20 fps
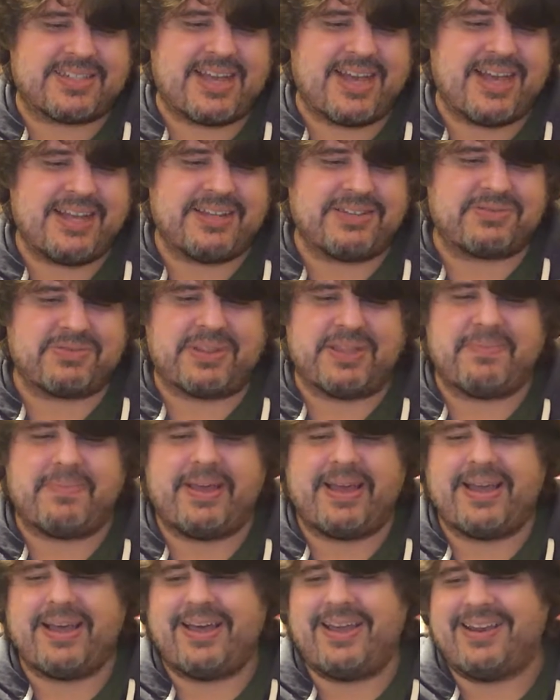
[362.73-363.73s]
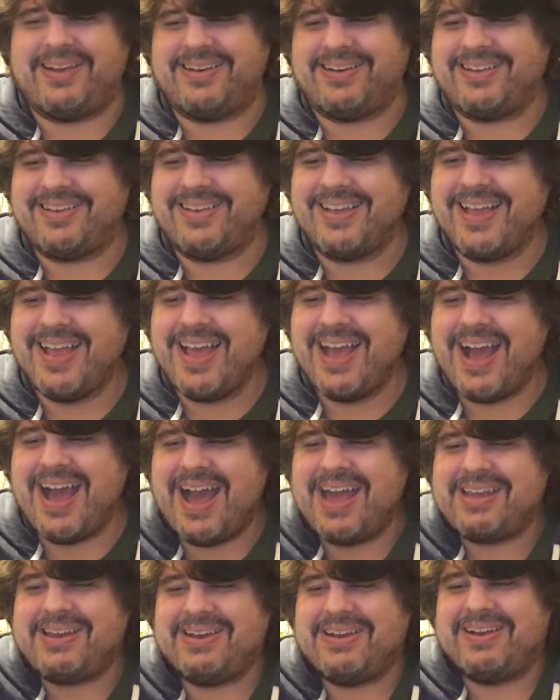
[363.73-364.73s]
kind is really bad, and
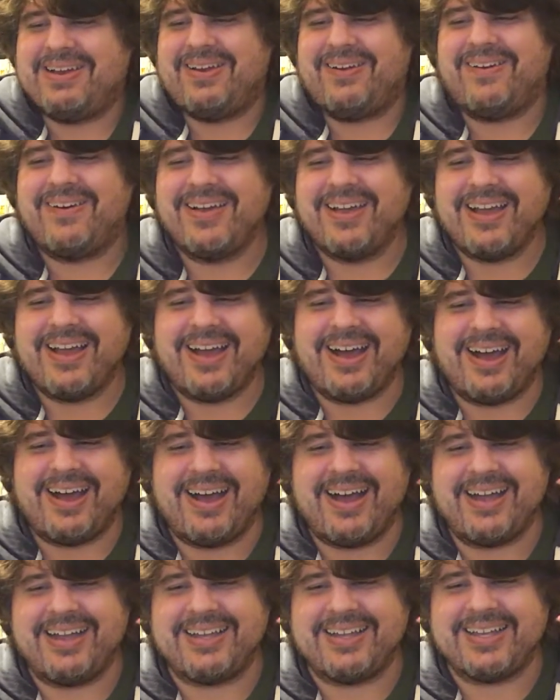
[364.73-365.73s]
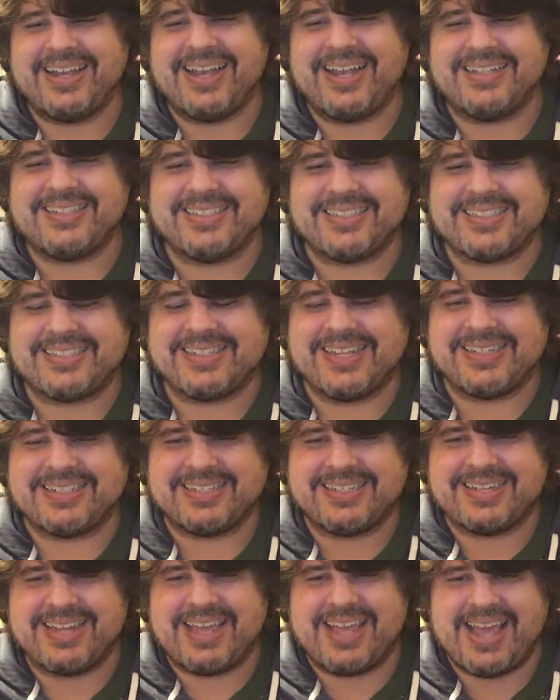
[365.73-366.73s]
I don't know, it just
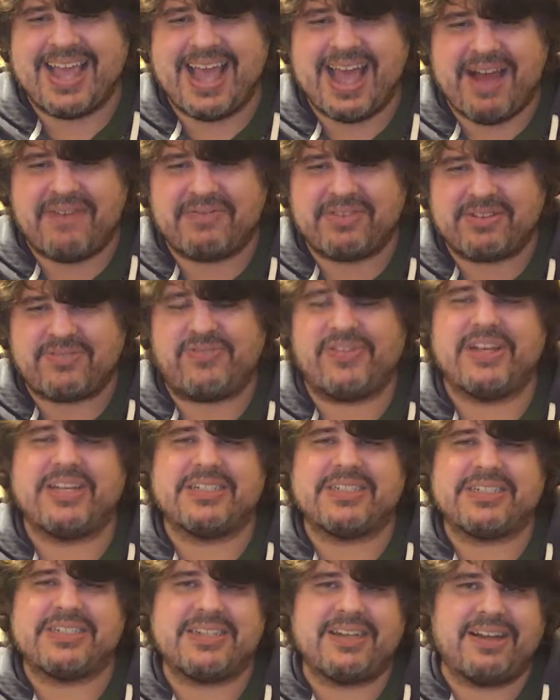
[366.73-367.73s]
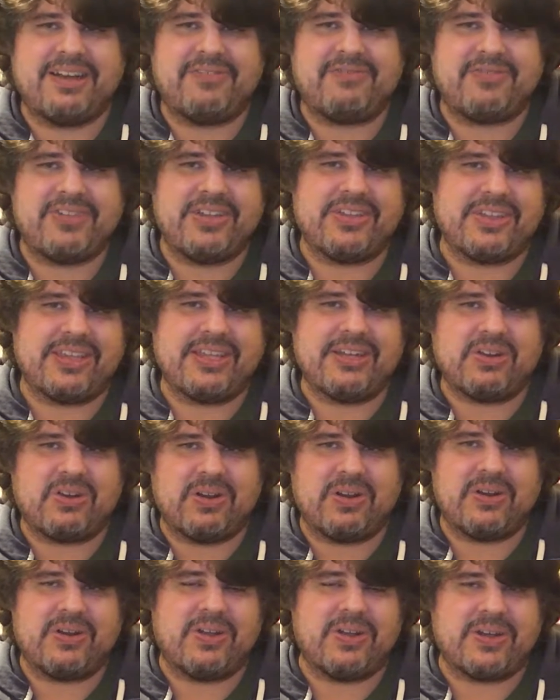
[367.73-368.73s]
doesn't have as finished feeling
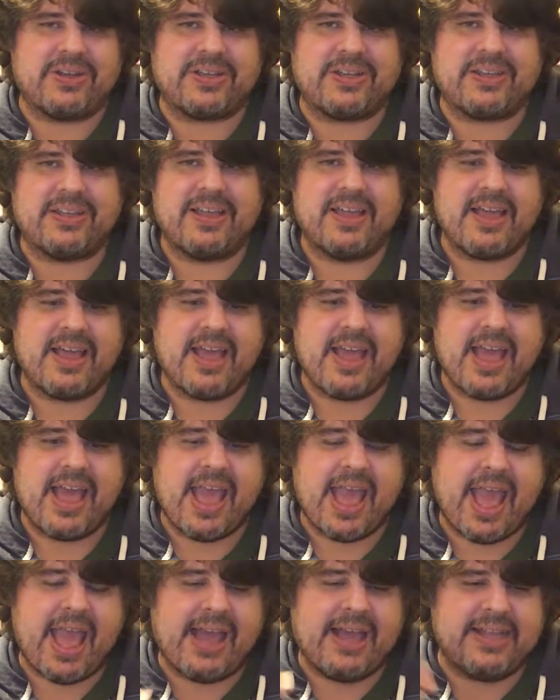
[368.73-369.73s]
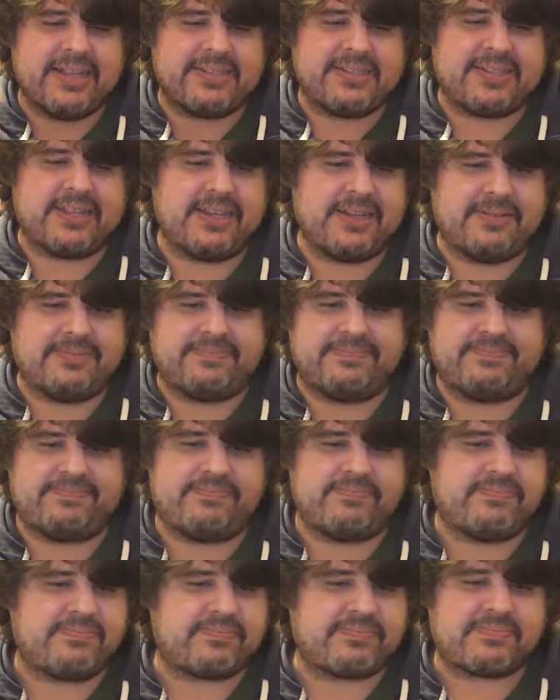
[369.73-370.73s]
and look as
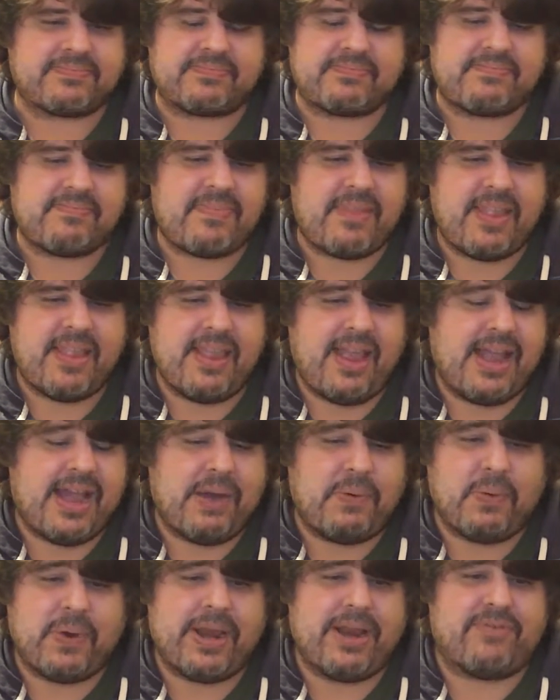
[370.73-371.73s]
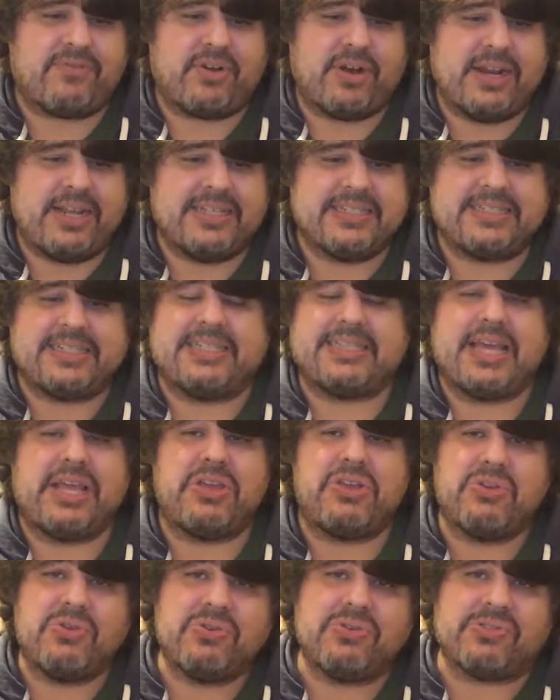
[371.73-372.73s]
whatever it is that they
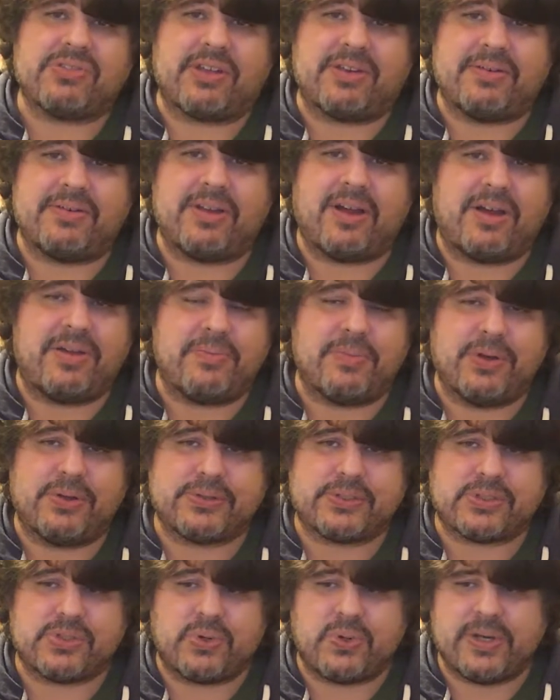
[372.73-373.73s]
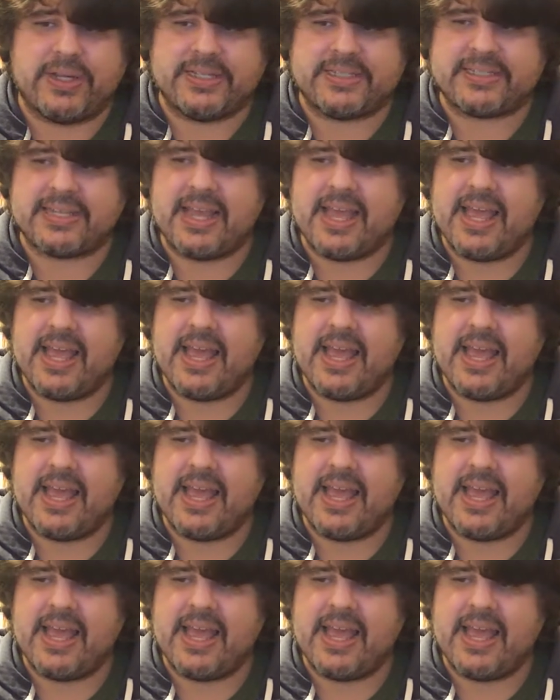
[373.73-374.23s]
use on most toys.